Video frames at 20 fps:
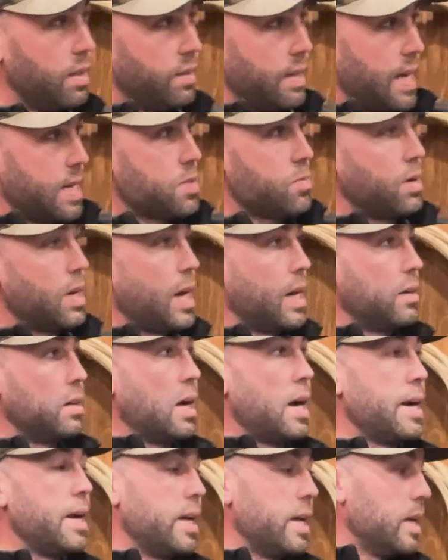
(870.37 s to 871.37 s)
That's what I
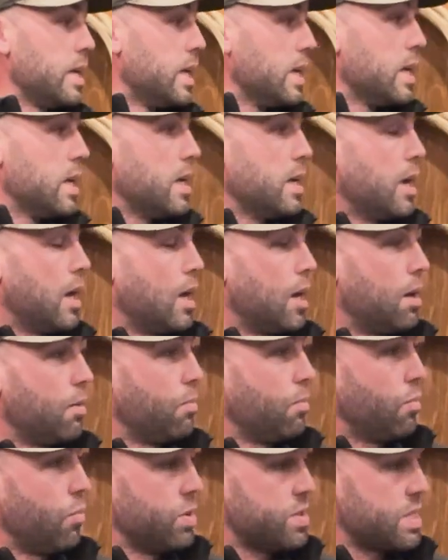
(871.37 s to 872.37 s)
ride in
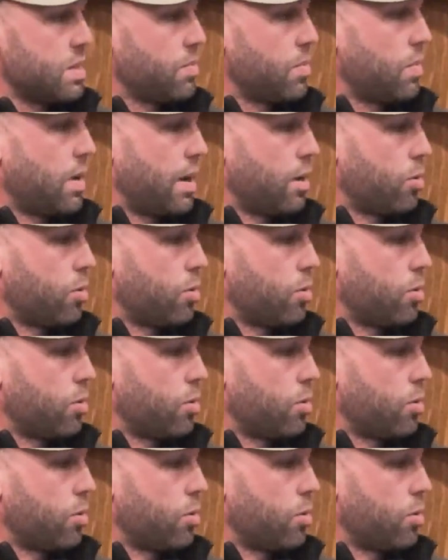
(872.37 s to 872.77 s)
with some of my